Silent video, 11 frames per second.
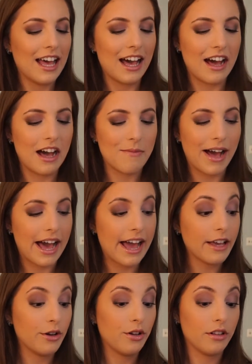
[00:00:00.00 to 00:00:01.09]

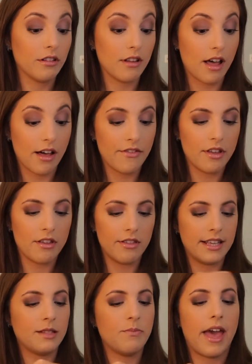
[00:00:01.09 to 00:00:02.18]
I love
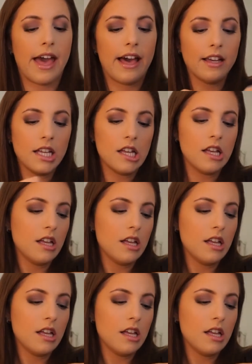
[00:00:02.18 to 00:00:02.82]
this bag.